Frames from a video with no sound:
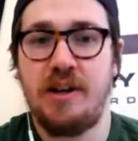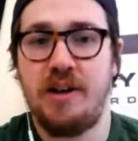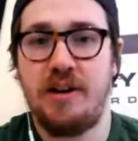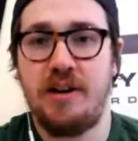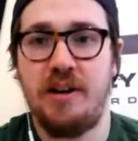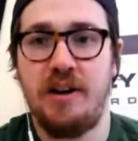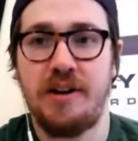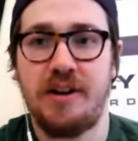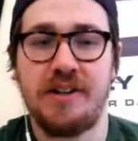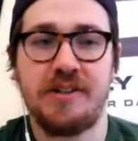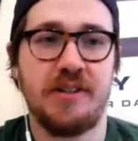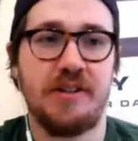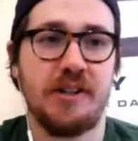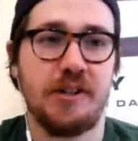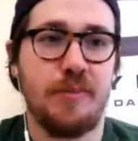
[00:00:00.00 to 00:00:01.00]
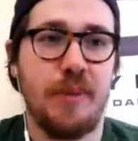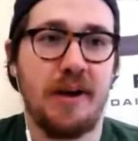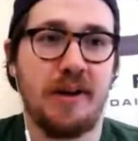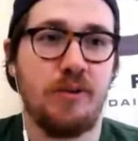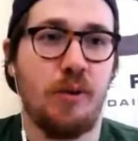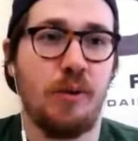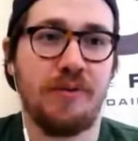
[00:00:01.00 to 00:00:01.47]
against a Knick
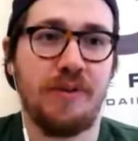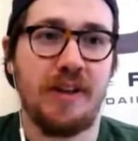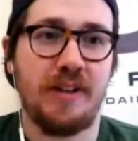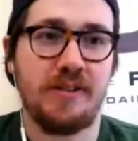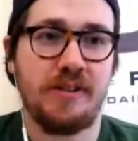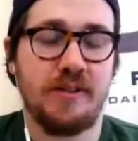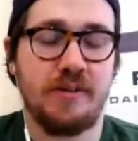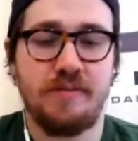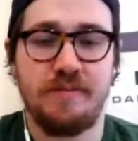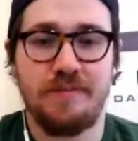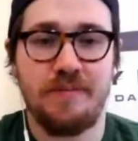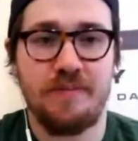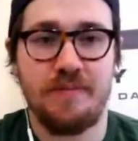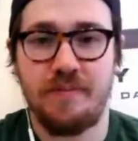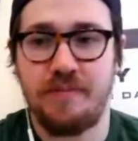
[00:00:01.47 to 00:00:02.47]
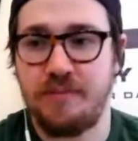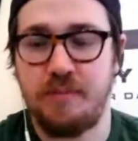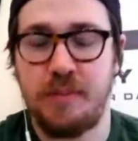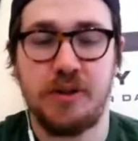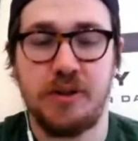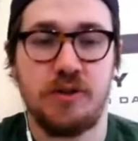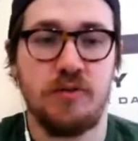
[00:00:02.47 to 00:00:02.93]
backcourt that's
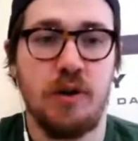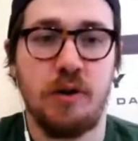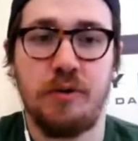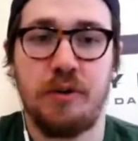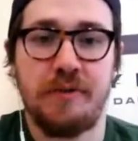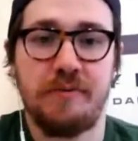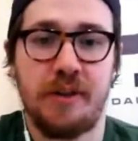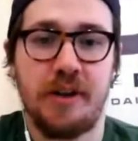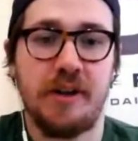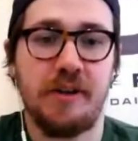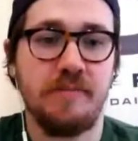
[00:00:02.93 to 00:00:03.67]
been struggling of late.